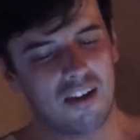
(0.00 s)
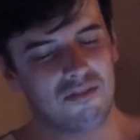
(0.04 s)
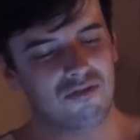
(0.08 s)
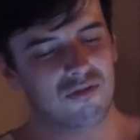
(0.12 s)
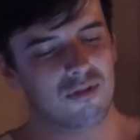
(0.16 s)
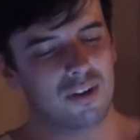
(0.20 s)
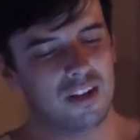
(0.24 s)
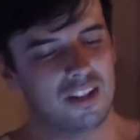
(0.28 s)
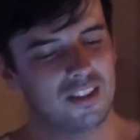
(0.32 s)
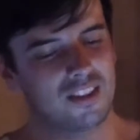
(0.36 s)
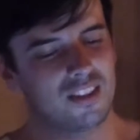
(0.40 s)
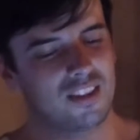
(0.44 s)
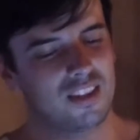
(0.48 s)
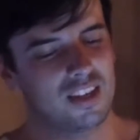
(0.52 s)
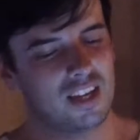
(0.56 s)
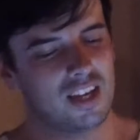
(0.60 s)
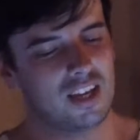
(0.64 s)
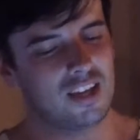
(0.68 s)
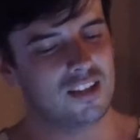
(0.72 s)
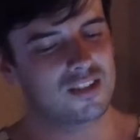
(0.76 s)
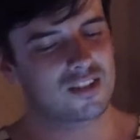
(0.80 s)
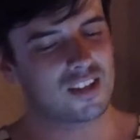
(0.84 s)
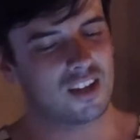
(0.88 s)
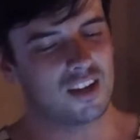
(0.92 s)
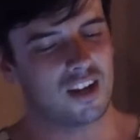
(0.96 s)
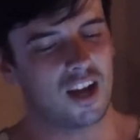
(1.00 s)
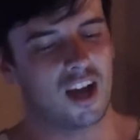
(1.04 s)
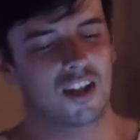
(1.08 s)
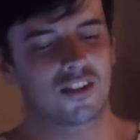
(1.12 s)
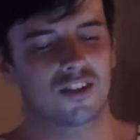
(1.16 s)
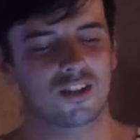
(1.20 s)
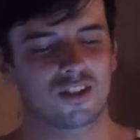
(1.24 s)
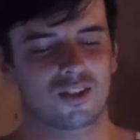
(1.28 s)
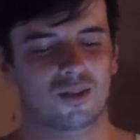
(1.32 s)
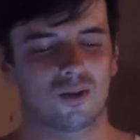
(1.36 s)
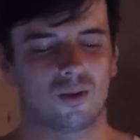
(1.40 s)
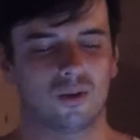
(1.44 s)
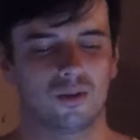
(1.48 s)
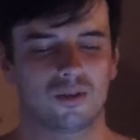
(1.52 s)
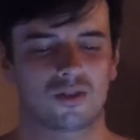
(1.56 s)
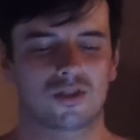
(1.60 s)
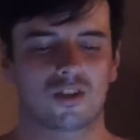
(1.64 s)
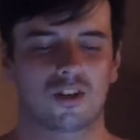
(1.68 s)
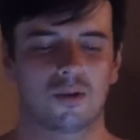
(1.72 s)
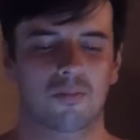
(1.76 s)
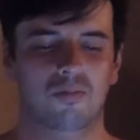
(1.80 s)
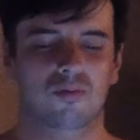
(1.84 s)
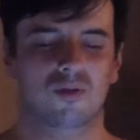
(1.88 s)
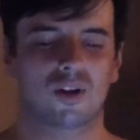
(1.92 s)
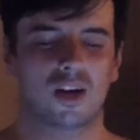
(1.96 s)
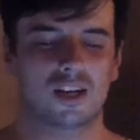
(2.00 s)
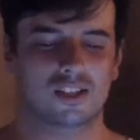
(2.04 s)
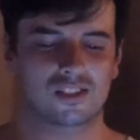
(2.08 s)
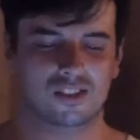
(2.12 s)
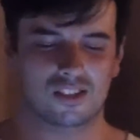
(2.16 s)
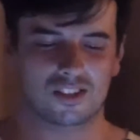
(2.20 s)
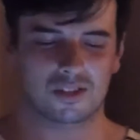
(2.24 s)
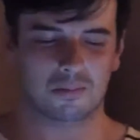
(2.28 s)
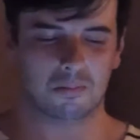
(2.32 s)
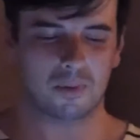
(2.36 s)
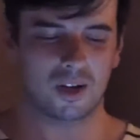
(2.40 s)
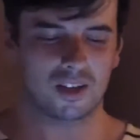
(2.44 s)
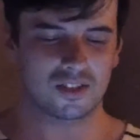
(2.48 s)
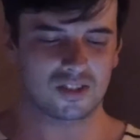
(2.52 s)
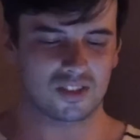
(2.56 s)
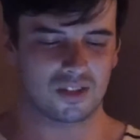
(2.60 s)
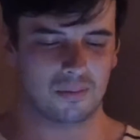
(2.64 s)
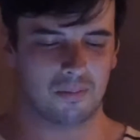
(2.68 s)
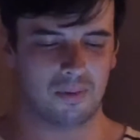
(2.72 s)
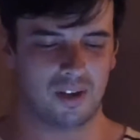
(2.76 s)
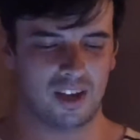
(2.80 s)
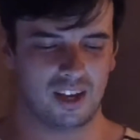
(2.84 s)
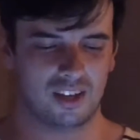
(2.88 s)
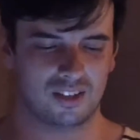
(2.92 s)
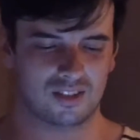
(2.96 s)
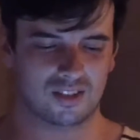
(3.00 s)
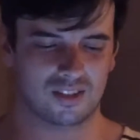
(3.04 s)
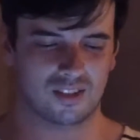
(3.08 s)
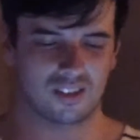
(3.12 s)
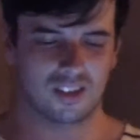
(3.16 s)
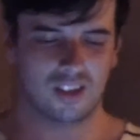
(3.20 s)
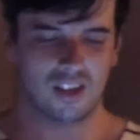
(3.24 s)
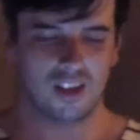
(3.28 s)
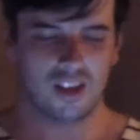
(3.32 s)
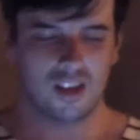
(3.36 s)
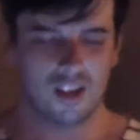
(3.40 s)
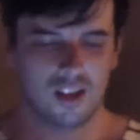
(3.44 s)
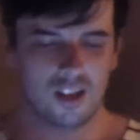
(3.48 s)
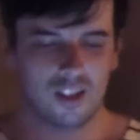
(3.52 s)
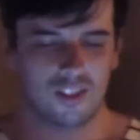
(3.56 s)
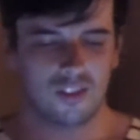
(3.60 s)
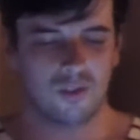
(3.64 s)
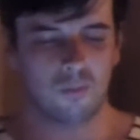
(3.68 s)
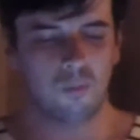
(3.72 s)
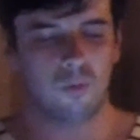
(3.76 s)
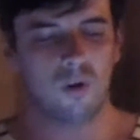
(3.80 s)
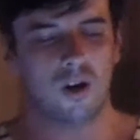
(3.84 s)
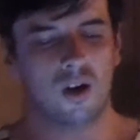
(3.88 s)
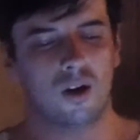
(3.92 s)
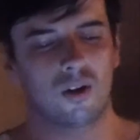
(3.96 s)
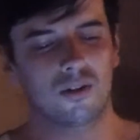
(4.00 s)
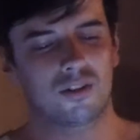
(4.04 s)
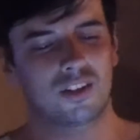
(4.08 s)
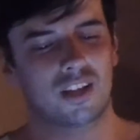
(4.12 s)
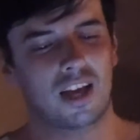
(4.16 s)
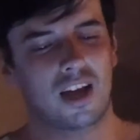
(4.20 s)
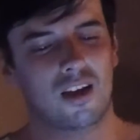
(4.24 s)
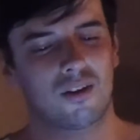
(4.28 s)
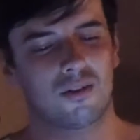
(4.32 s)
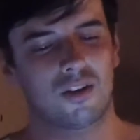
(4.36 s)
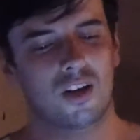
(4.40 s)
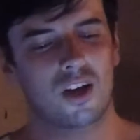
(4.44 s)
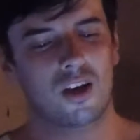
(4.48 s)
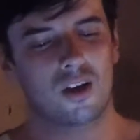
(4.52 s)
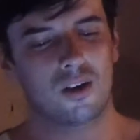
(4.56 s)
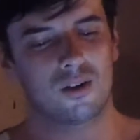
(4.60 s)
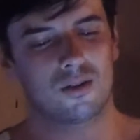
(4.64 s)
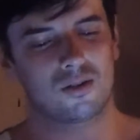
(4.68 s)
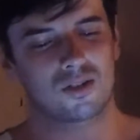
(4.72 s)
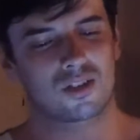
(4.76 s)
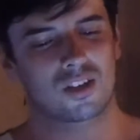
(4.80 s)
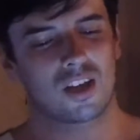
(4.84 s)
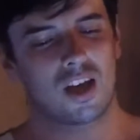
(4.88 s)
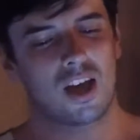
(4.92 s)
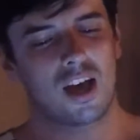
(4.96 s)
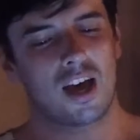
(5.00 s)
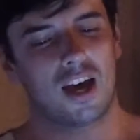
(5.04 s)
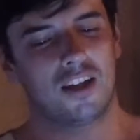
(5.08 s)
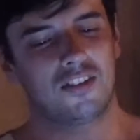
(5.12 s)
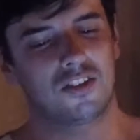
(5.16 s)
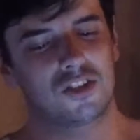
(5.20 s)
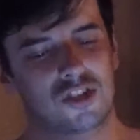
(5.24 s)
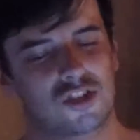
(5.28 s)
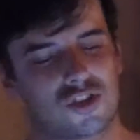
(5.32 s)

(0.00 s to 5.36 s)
have written these and other thoughts on a priceless masterpiece. The world now knows, and the